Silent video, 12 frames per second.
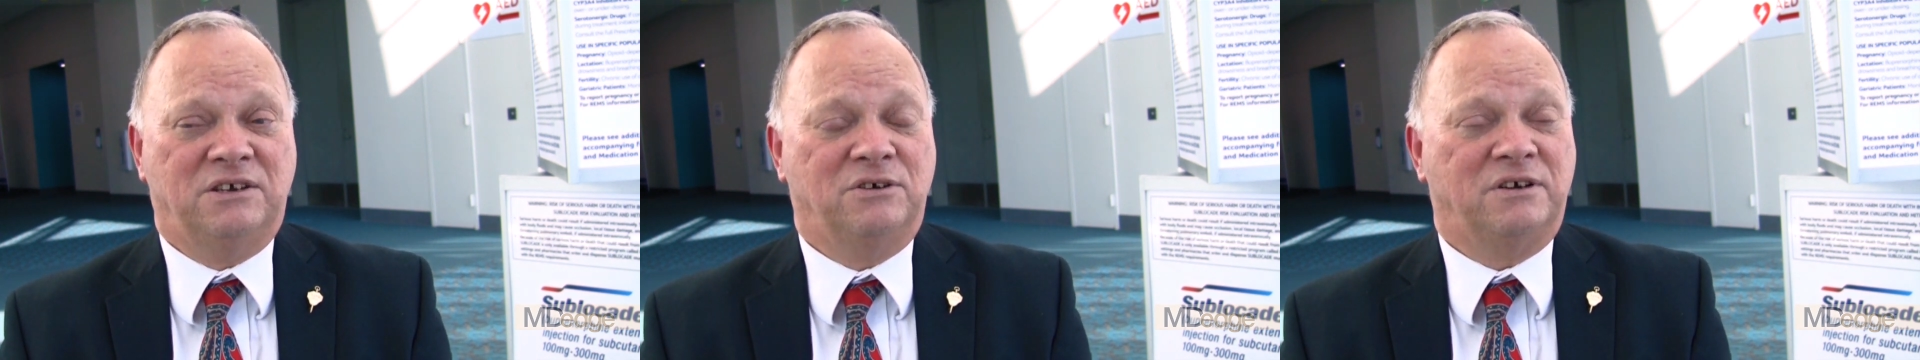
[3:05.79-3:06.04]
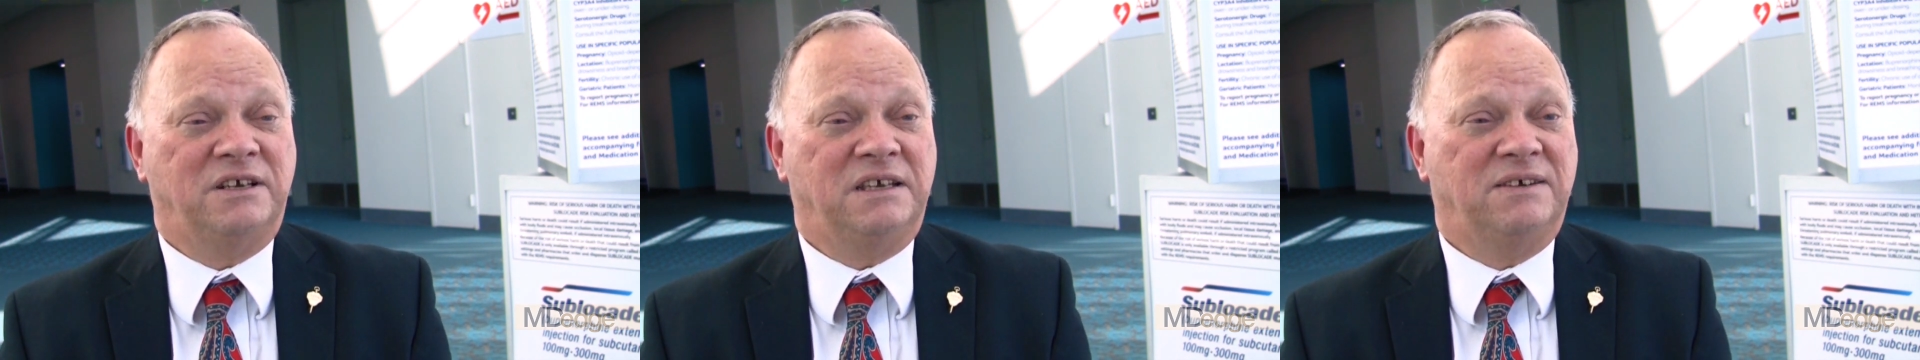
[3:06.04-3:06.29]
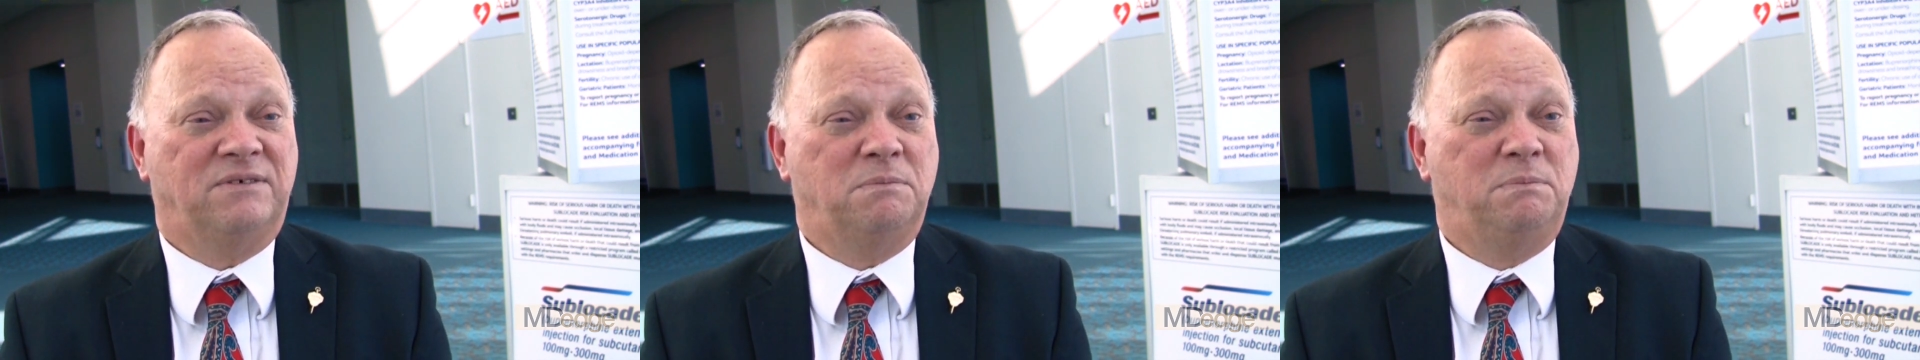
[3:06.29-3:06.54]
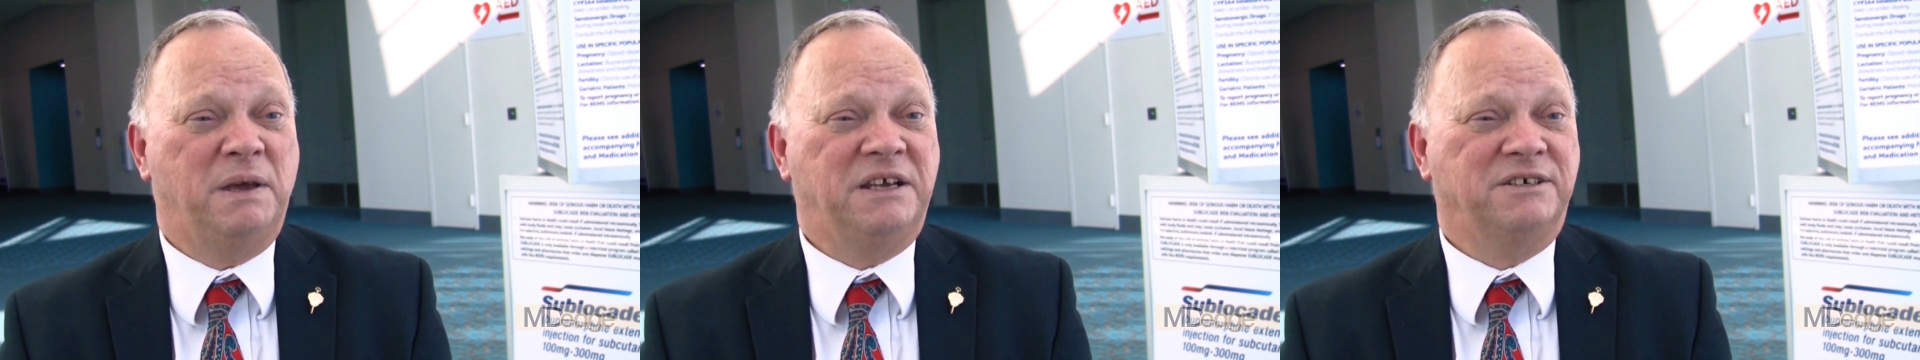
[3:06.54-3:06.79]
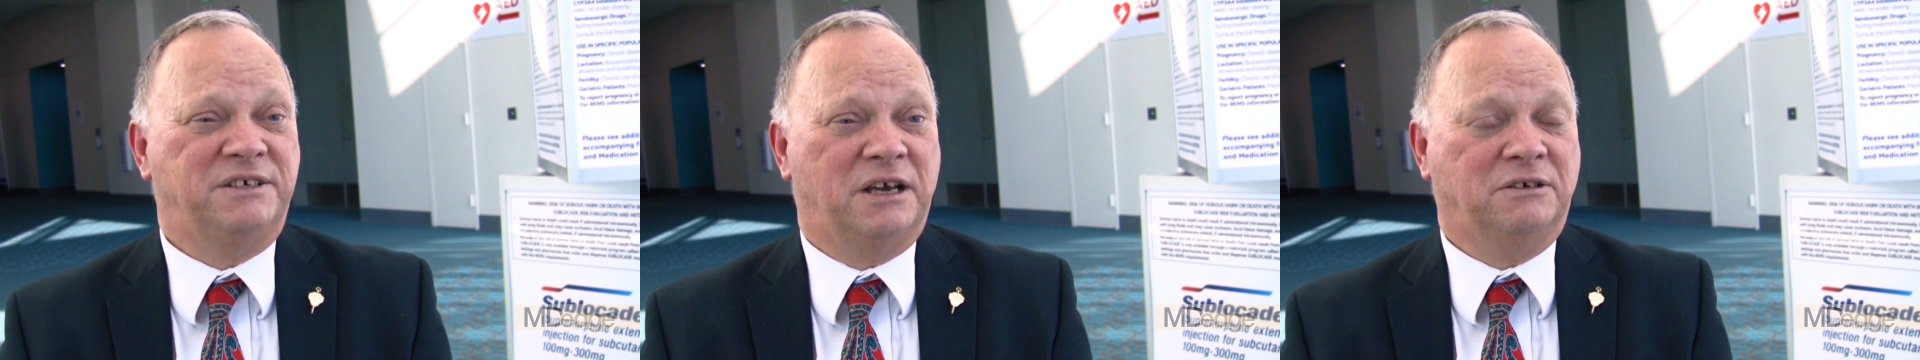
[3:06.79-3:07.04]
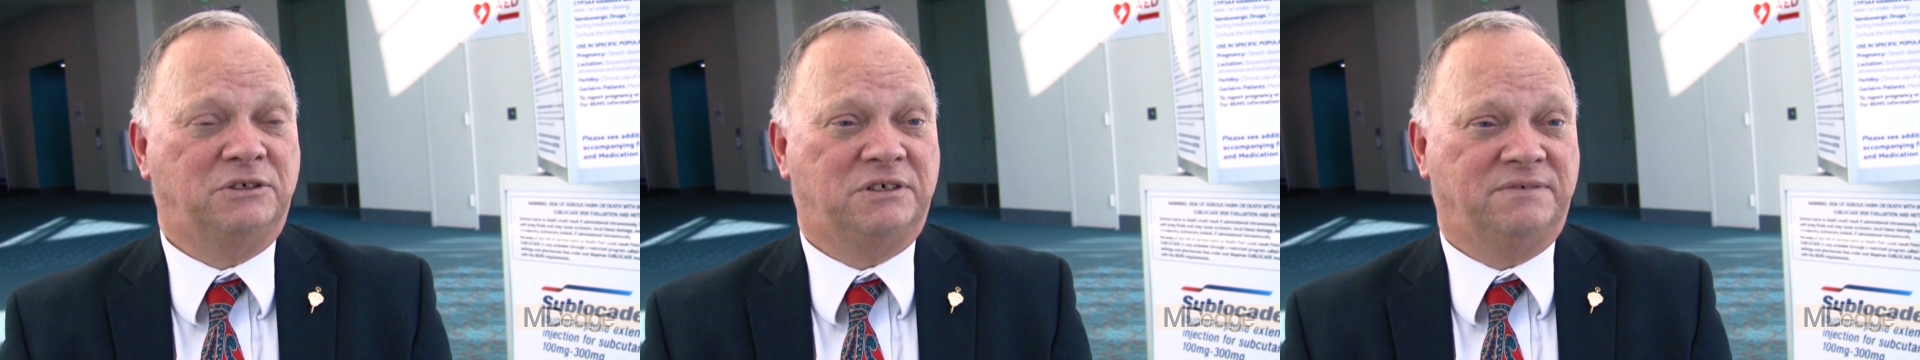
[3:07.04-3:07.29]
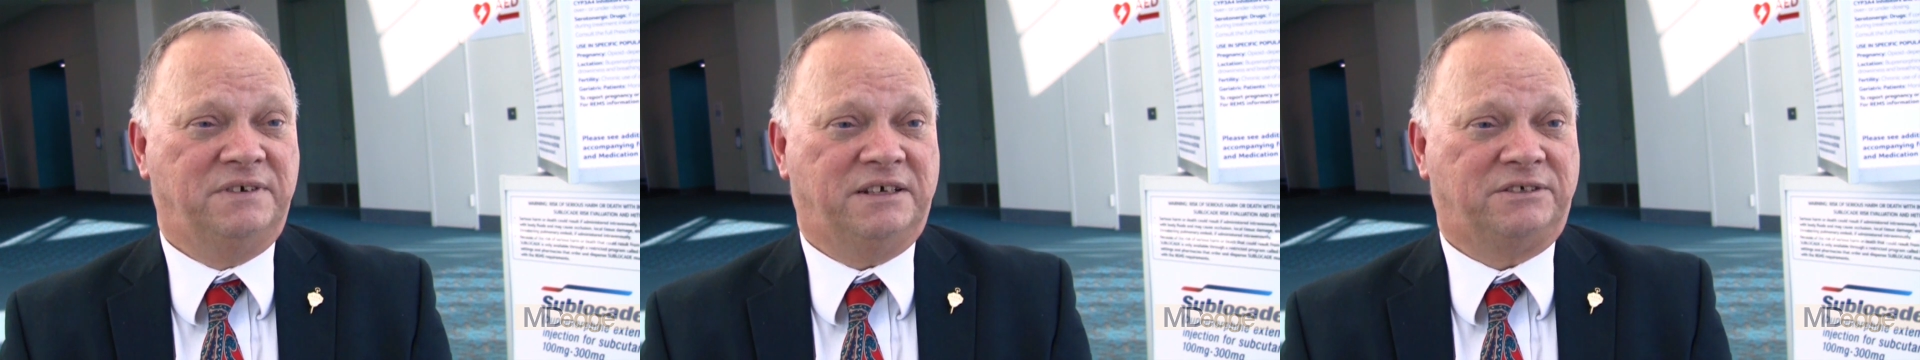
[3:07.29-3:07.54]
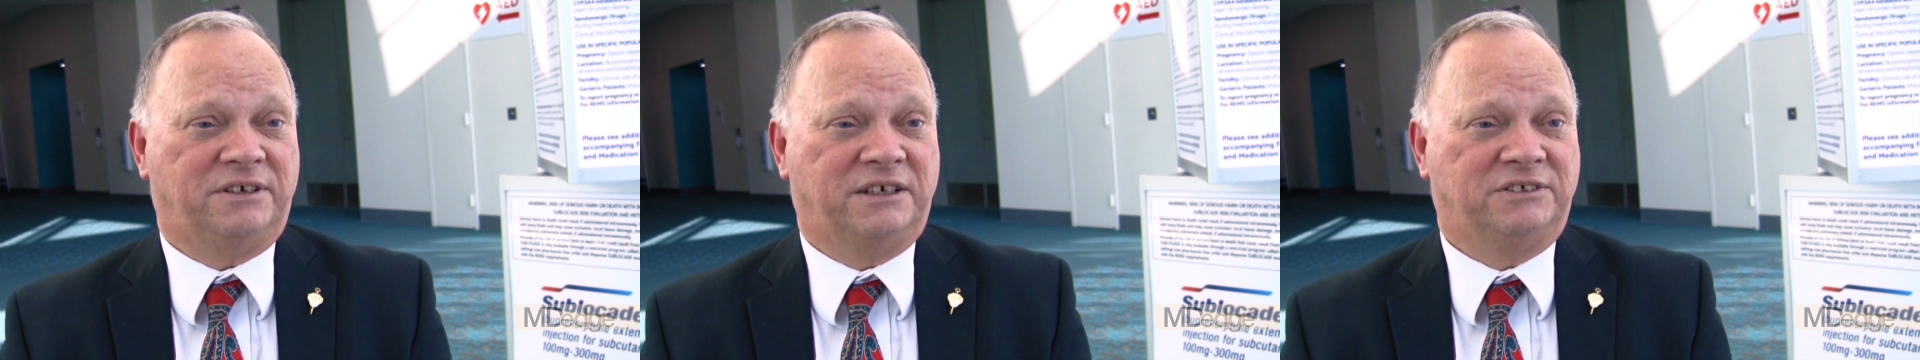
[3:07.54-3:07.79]
you're going to give a bigger dose of
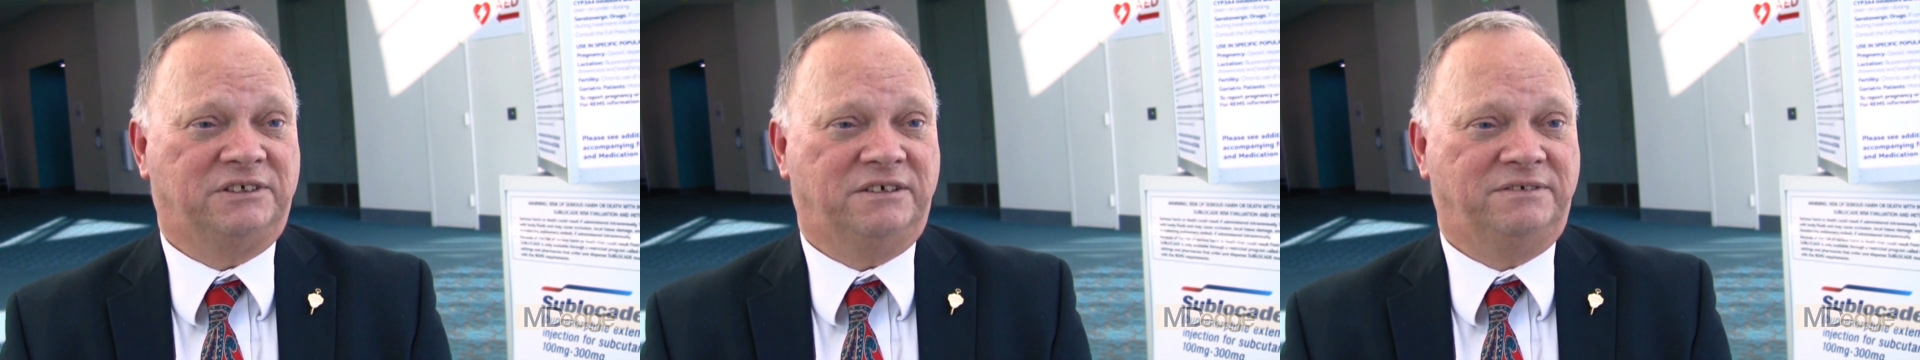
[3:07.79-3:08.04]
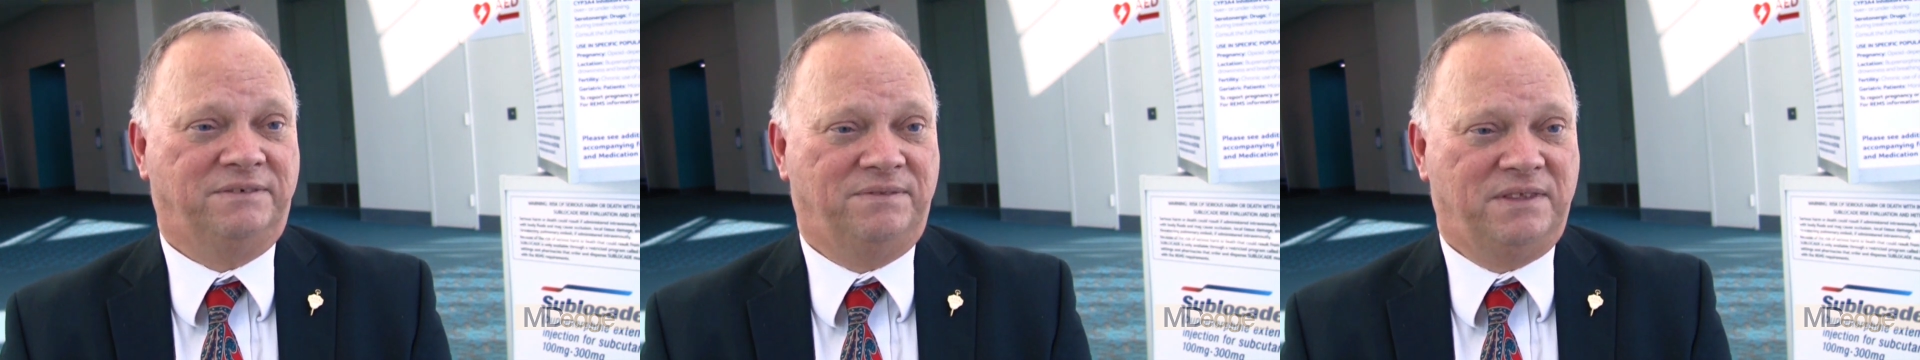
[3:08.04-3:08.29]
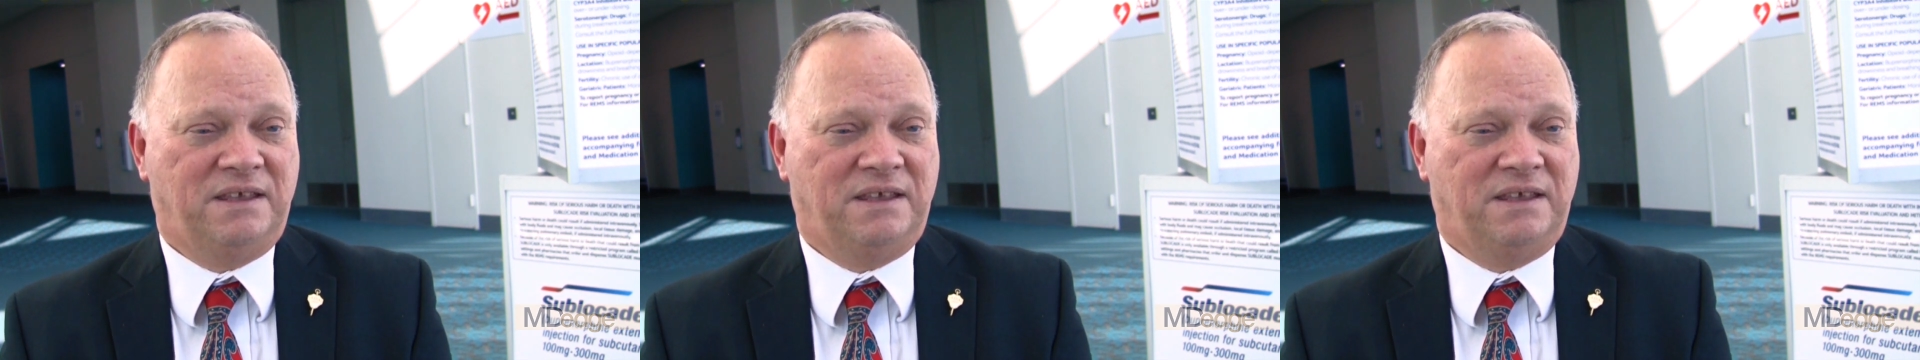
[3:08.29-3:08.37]
naltrexone.